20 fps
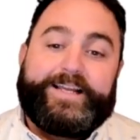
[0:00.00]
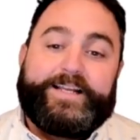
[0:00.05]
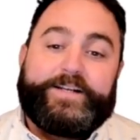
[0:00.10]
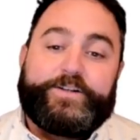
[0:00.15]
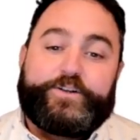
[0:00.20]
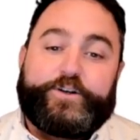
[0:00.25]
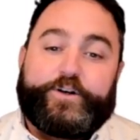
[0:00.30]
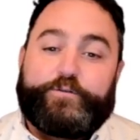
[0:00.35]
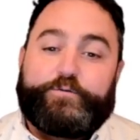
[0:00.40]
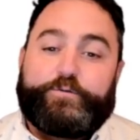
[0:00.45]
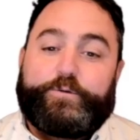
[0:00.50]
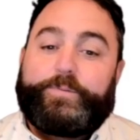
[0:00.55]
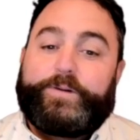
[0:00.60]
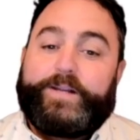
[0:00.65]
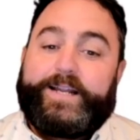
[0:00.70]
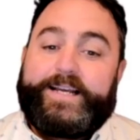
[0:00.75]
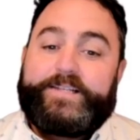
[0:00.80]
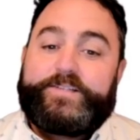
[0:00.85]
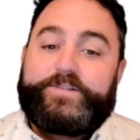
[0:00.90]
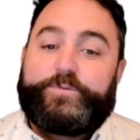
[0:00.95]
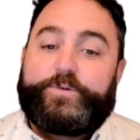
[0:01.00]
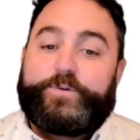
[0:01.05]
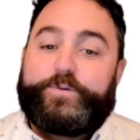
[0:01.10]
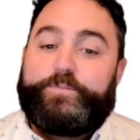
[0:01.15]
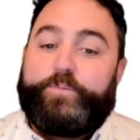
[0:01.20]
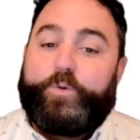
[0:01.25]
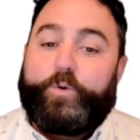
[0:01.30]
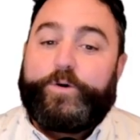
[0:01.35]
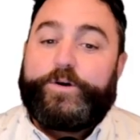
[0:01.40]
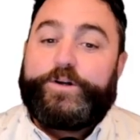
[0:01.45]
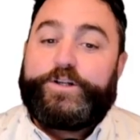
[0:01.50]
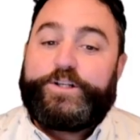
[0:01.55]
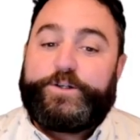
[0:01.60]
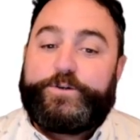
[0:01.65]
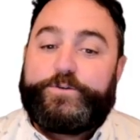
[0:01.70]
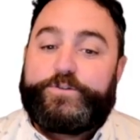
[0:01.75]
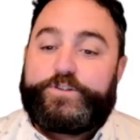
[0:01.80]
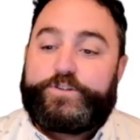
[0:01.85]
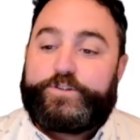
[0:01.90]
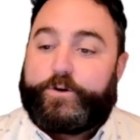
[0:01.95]
in turn replaced with more
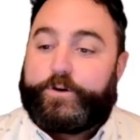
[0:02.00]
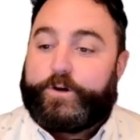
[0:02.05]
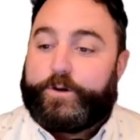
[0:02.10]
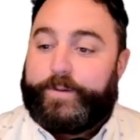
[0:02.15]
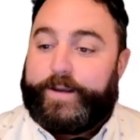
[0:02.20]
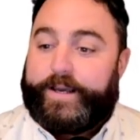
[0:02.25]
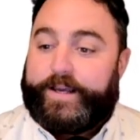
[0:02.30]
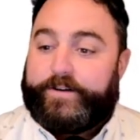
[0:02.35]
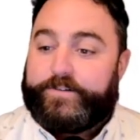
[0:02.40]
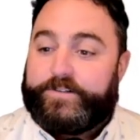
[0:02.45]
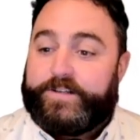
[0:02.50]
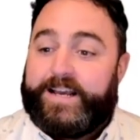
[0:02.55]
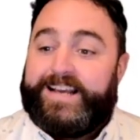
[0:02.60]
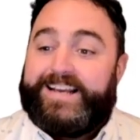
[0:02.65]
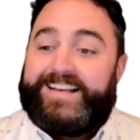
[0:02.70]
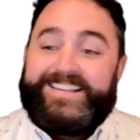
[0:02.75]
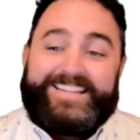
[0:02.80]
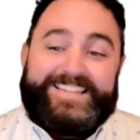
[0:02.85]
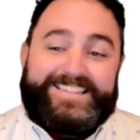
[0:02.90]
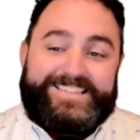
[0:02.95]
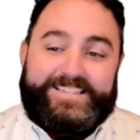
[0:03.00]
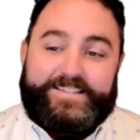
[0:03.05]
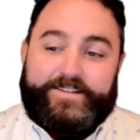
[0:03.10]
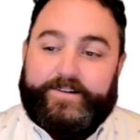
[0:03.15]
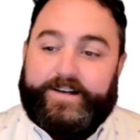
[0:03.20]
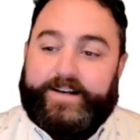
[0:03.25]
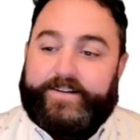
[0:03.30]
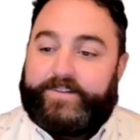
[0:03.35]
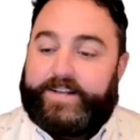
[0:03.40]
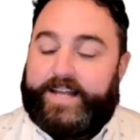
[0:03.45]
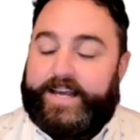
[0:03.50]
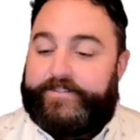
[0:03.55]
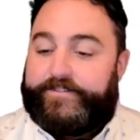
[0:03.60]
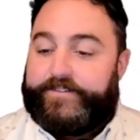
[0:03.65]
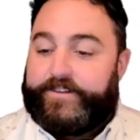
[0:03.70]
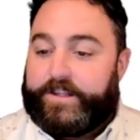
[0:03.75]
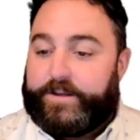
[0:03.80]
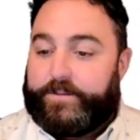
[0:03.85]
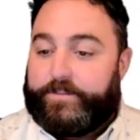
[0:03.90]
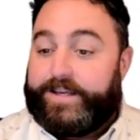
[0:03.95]
used solar panels that still have
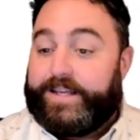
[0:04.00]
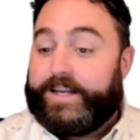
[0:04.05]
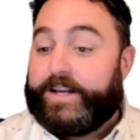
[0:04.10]
life in them.